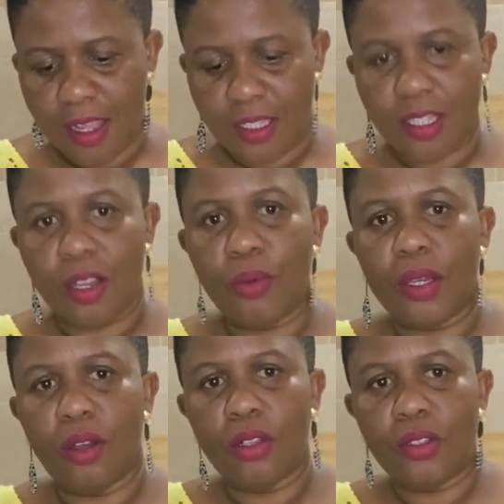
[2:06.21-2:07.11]
So we're
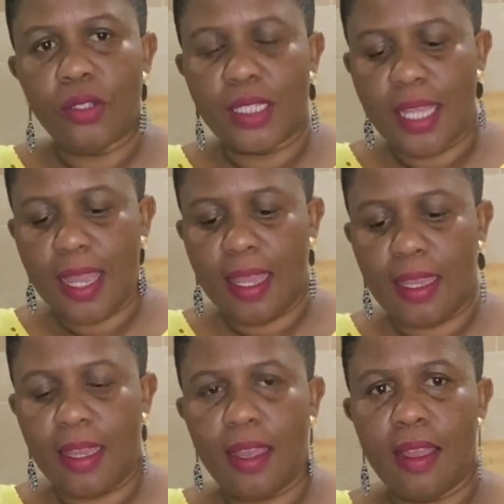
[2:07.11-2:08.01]
going to
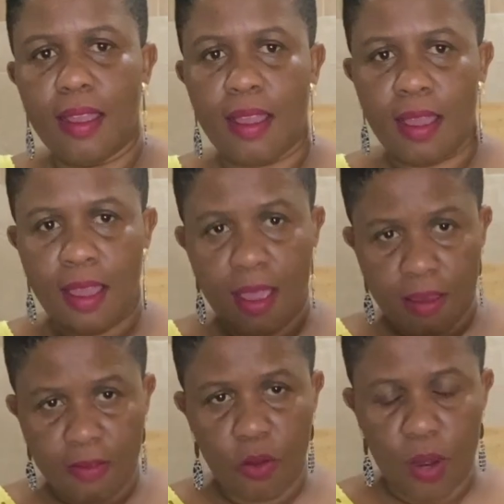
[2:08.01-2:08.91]
take
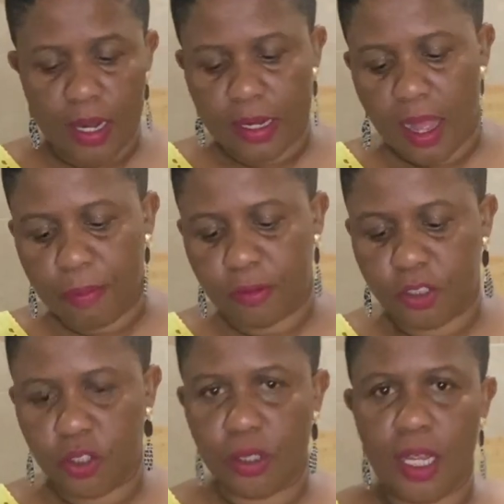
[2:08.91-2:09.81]
the 1 cup of
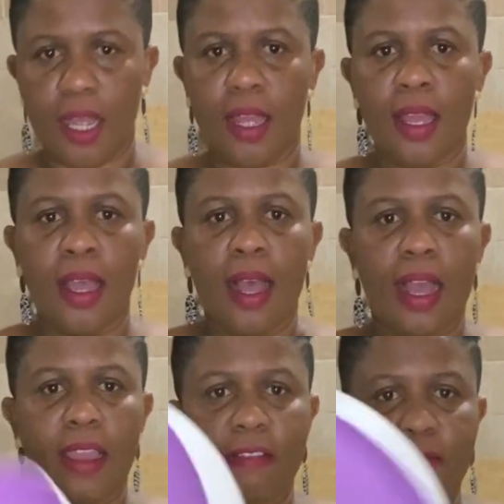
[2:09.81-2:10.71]
sugar. I
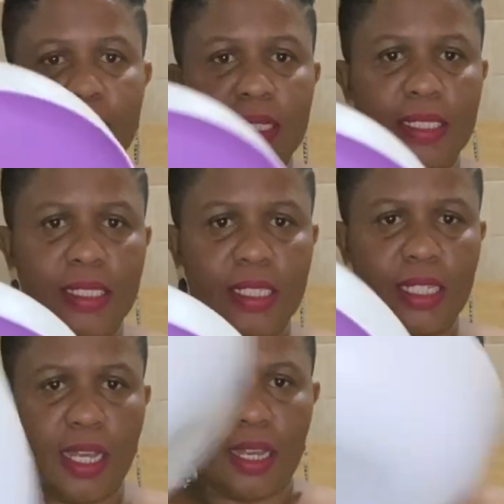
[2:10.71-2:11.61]
have my dish
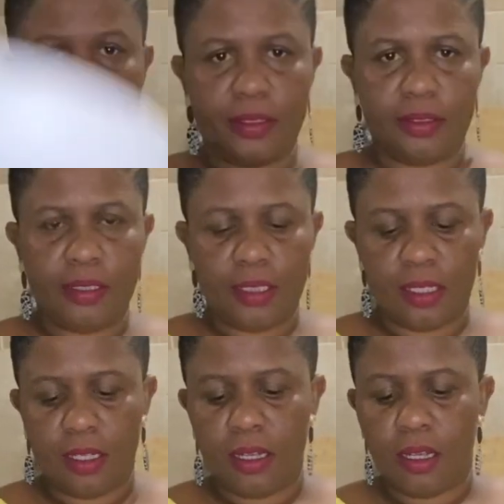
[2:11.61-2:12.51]
here.
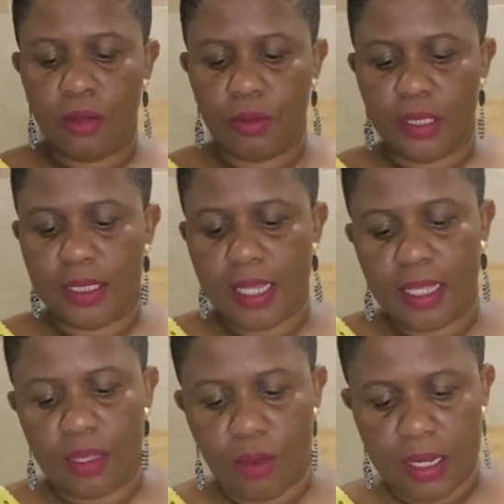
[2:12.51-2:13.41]
We take
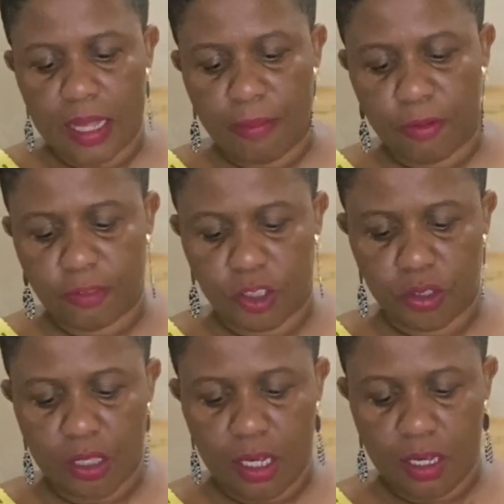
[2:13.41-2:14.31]
the 1 cup of
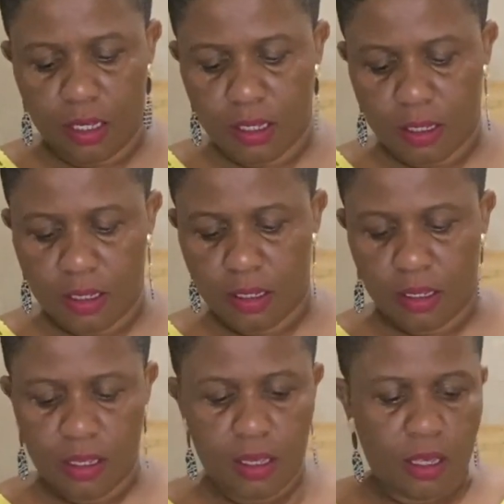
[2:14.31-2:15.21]
sugar.
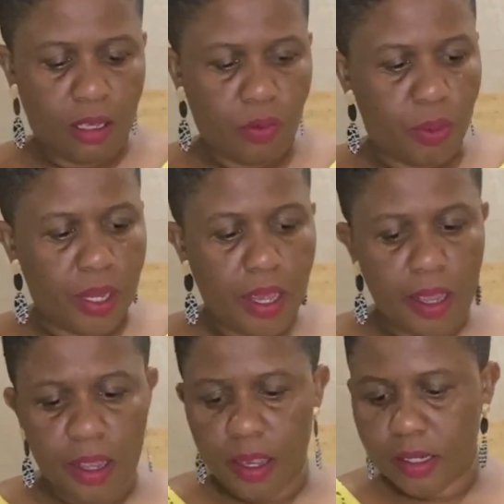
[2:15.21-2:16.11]
We
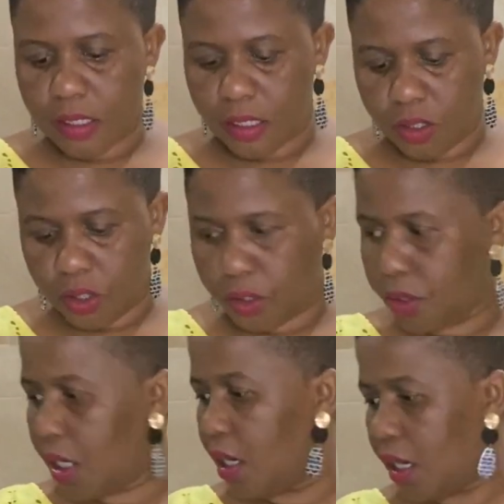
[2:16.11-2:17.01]
add the
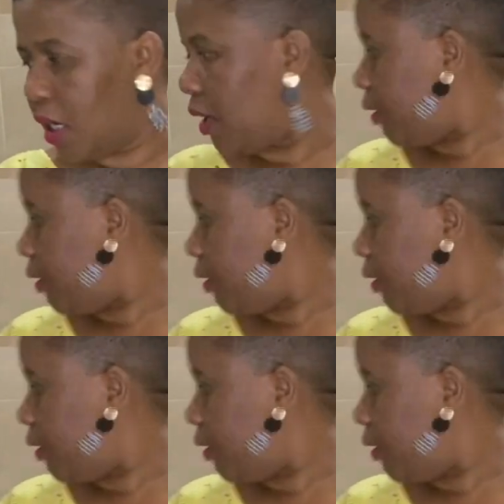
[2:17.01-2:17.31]
sugar.